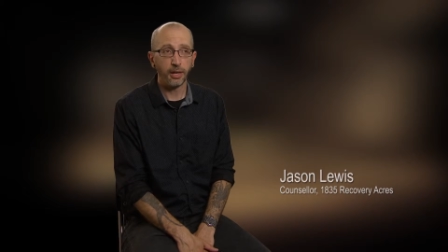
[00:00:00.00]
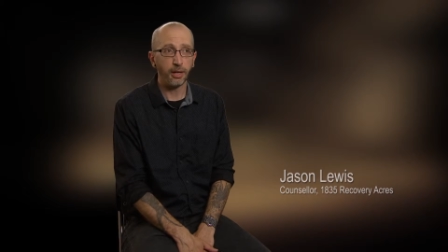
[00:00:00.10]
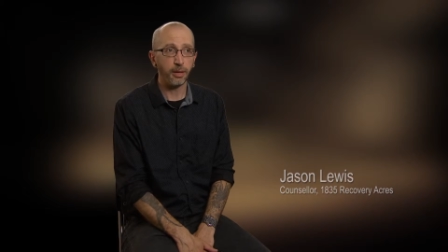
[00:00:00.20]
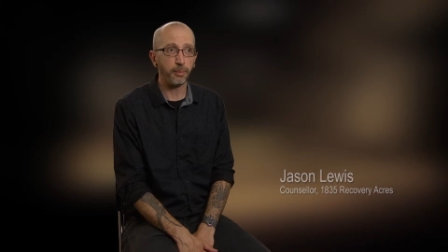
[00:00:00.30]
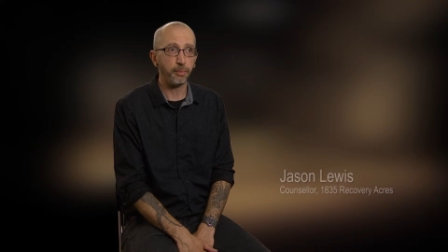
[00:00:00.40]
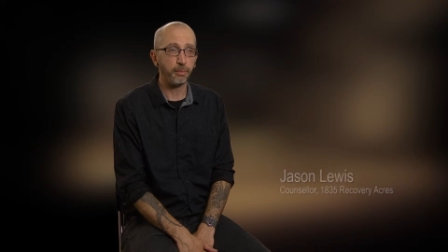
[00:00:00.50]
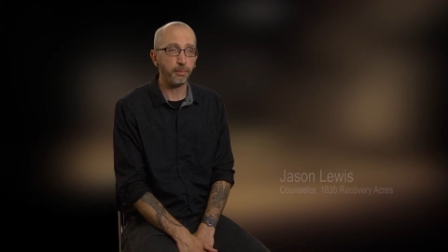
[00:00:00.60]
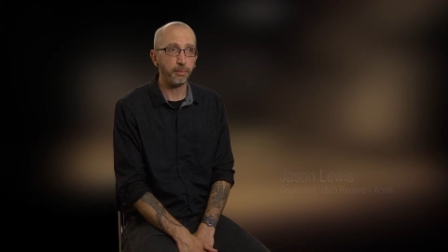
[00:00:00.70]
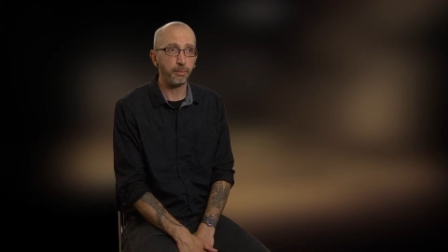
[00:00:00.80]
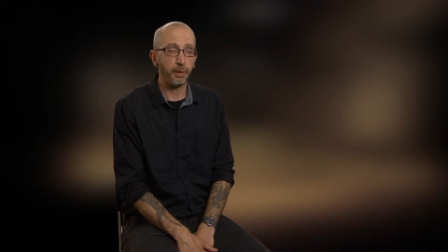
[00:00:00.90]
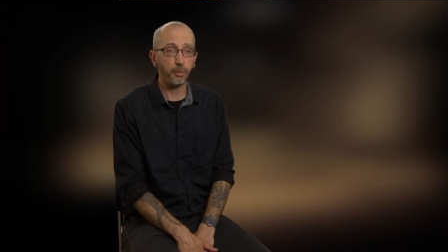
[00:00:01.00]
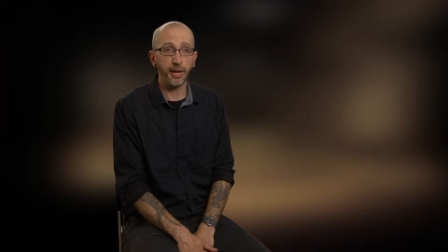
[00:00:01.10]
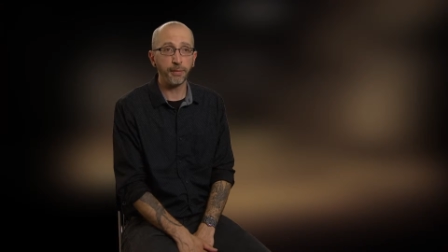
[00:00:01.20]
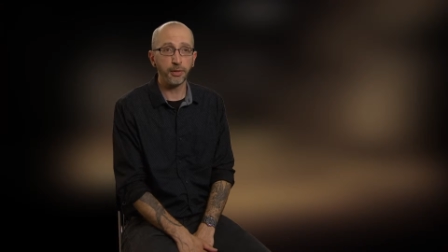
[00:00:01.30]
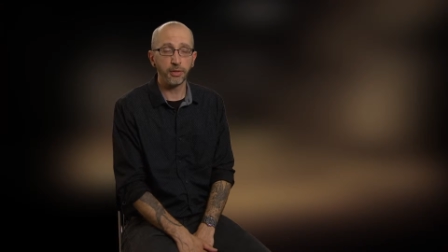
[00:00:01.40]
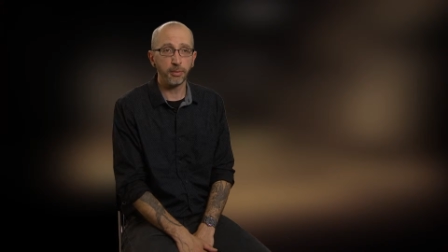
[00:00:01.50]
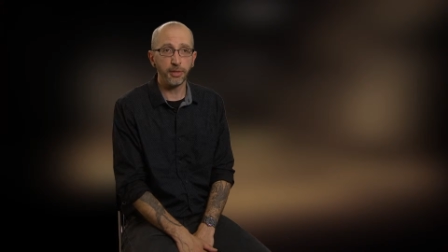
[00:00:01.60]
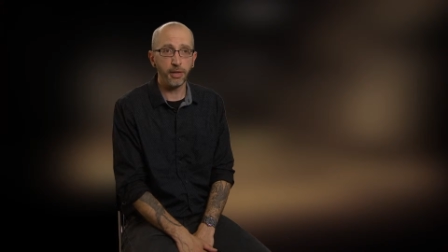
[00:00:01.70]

Um, and we have to turn them